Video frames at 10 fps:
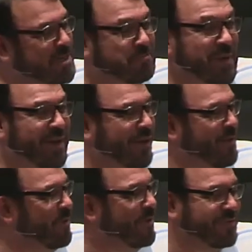just being
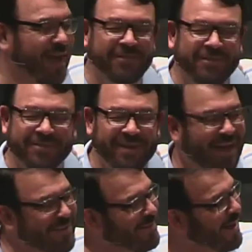humorous. I'm
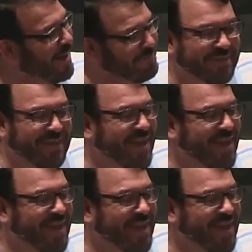just